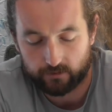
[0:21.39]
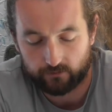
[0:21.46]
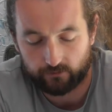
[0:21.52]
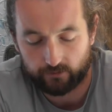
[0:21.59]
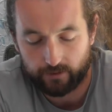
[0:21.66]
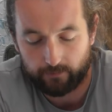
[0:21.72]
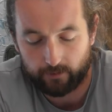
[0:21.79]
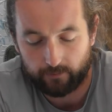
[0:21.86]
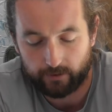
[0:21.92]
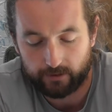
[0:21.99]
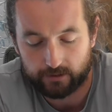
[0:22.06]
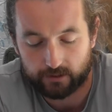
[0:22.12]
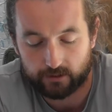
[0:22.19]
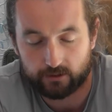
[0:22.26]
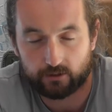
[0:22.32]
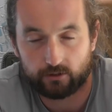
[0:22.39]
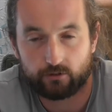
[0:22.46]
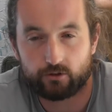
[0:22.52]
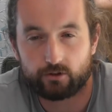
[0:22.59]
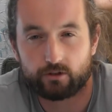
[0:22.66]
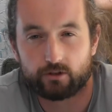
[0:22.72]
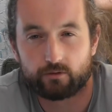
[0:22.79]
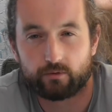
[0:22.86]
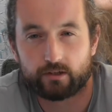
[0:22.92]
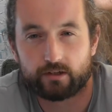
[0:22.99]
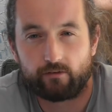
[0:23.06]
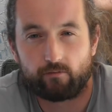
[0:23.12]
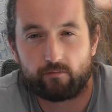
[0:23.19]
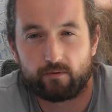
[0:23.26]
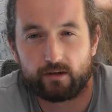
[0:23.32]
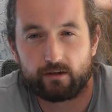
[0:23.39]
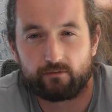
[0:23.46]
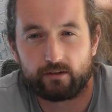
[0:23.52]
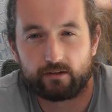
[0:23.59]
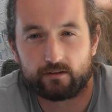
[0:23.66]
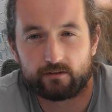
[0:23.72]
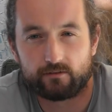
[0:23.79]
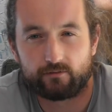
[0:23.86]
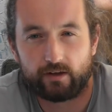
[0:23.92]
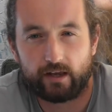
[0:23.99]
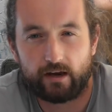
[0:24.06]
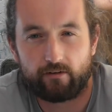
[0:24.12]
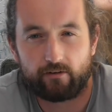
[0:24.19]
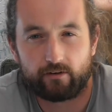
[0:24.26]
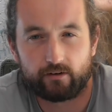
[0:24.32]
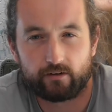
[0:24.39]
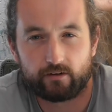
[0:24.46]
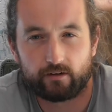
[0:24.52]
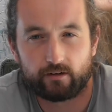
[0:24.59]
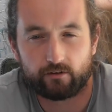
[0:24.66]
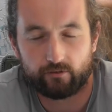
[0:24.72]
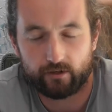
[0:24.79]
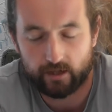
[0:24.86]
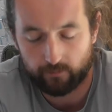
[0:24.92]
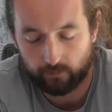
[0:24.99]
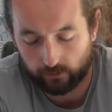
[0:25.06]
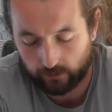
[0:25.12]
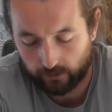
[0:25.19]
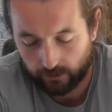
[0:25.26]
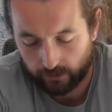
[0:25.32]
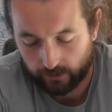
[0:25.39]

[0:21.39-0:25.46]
of implementing solutions which everybody feels are fair and agreeable.